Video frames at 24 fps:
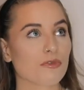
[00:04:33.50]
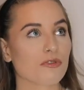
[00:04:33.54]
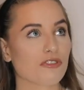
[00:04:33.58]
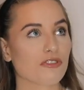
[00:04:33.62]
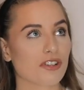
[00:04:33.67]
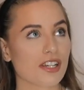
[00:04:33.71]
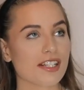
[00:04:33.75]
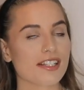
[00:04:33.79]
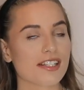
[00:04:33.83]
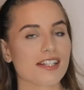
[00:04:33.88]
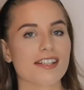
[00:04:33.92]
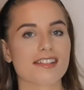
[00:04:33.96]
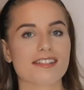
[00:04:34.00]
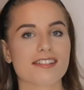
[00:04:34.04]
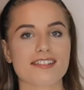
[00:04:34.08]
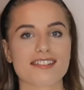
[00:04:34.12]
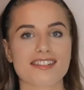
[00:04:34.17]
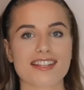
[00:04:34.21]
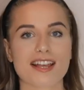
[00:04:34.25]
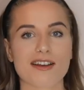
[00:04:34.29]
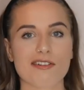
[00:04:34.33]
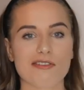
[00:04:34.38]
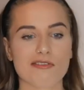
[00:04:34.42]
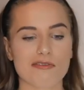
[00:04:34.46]
three
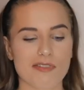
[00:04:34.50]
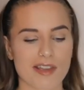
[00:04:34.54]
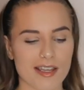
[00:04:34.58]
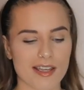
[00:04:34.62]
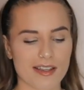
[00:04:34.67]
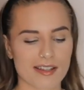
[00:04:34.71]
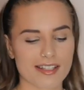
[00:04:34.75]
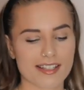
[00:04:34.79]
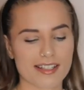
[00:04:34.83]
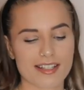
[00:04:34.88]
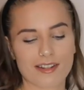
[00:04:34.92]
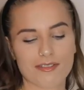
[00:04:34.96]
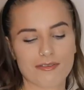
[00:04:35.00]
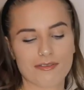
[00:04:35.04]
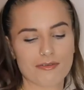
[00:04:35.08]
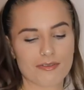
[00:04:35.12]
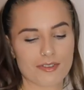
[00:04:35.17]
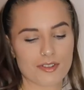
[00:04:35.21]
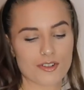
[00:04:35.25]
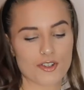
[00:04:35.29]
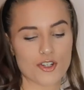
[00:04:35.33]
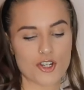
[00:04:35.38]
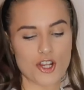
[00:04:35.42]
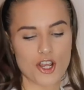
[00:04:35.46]
seasons out of it instead of
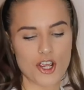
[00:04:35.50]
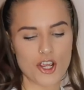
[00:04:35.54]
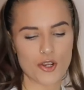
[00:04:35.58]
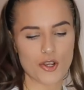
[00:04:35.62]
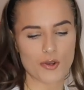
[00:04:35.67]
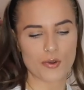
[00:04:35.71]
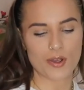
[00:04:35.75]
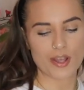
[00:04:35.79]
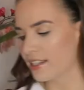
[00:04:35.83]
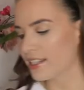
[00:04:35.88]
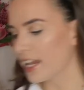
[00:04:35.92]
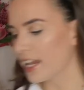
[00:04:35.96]
two. The